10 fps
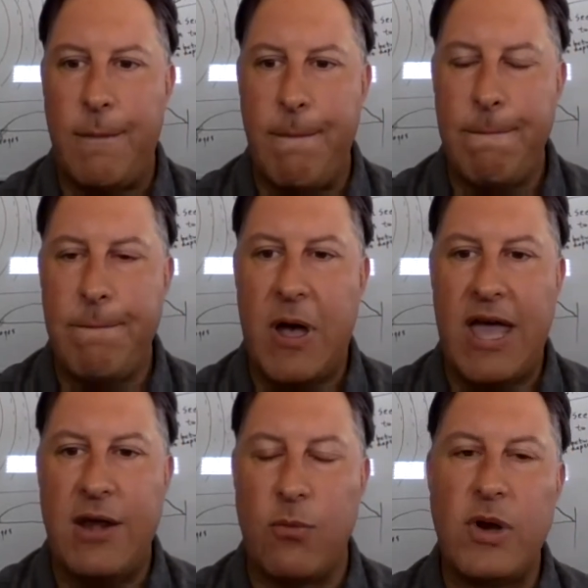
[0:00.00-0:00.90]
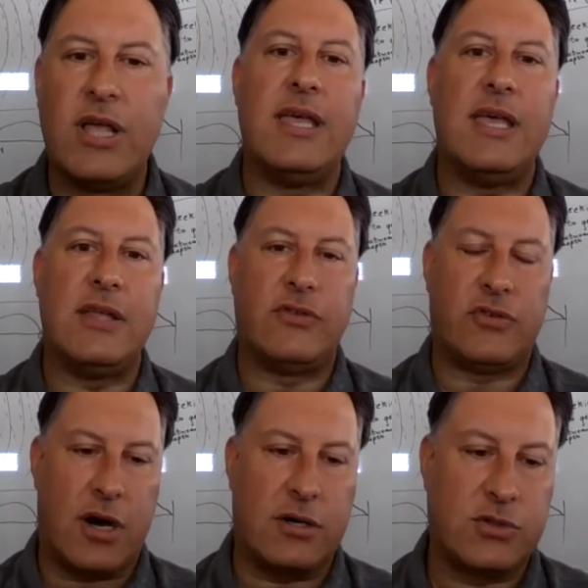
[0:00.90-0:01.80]
But really, it
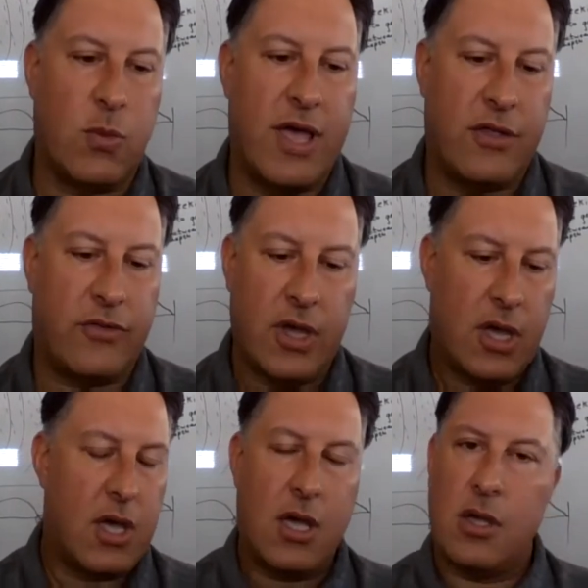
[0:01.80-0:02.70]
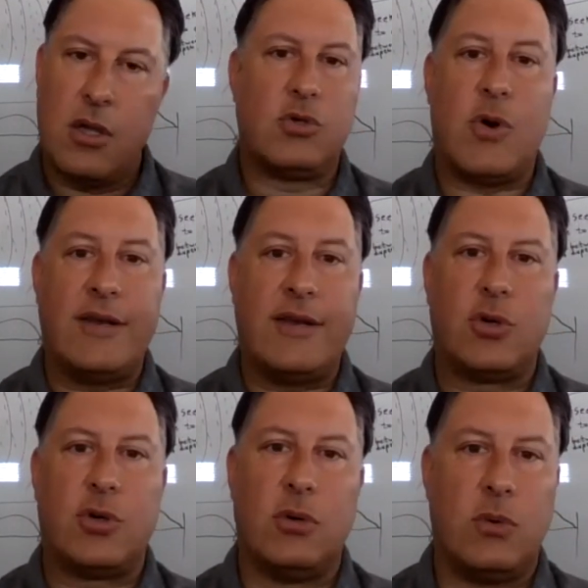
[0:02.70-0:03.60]
starts with tried and
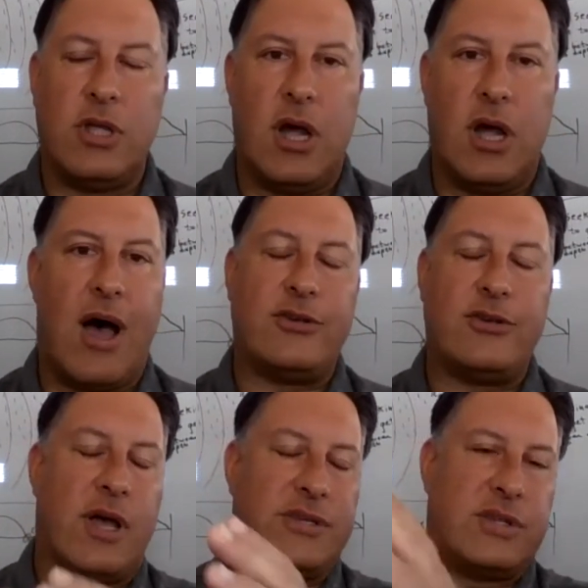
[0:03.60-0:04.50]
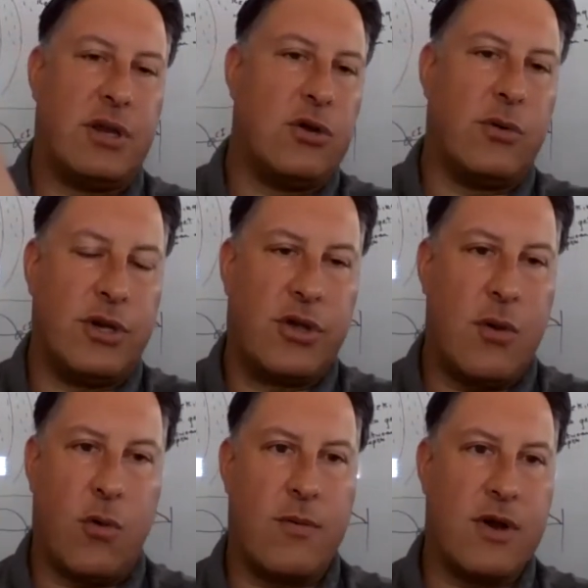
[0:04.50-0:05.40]
true. I trust that you're doing your
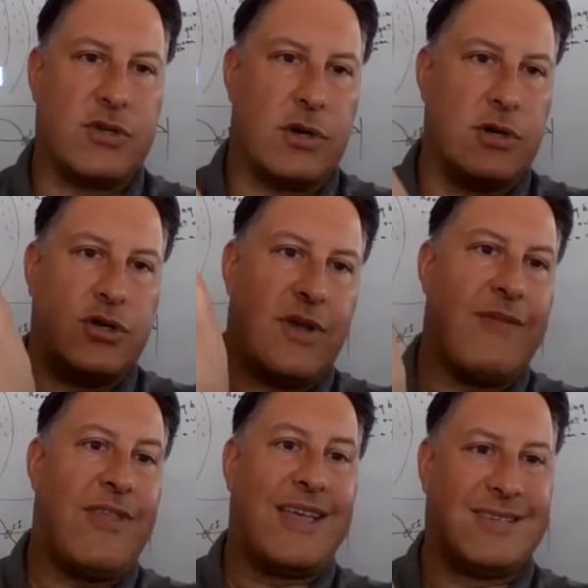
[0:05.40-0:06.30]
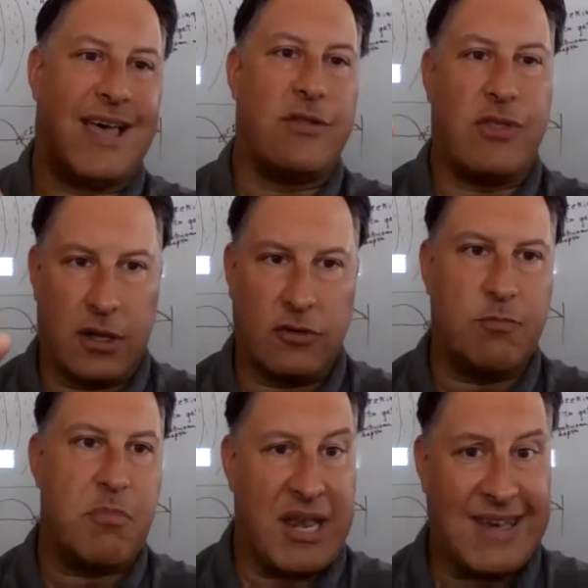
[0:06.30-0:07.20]
keyword research and you got that side of things
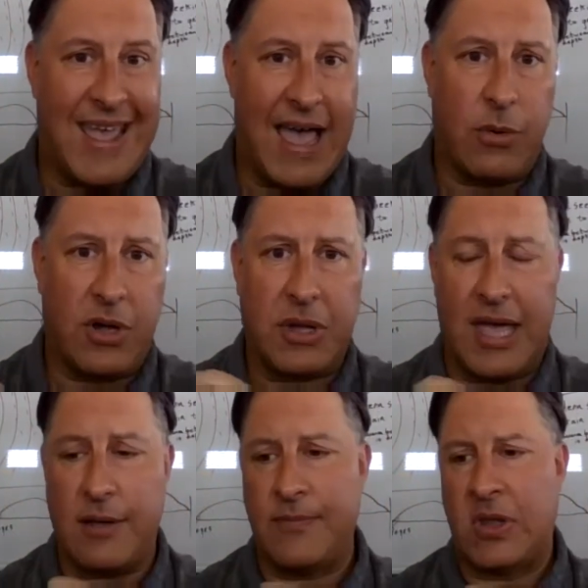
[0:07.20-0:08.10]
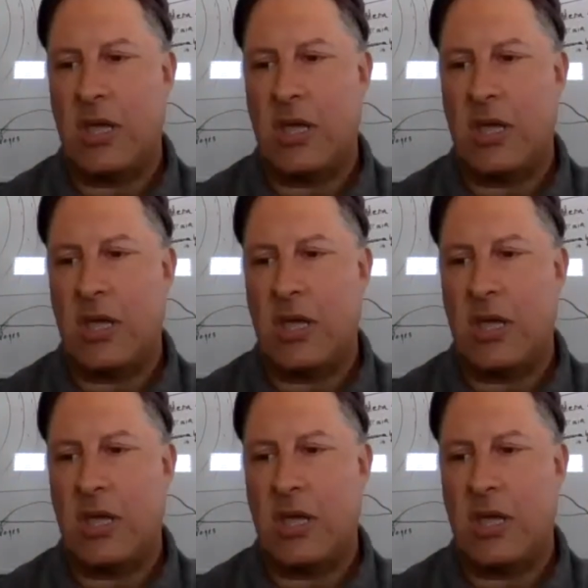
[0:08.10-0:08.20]
buttoned down. Okay.